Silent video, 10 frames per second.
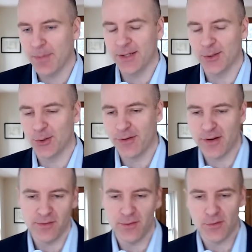I don't know if
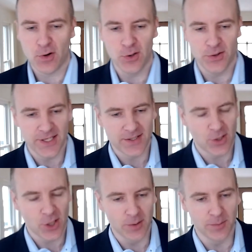any of you have heard this
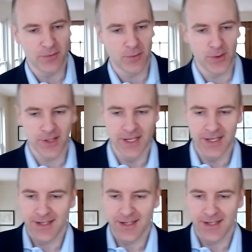term before.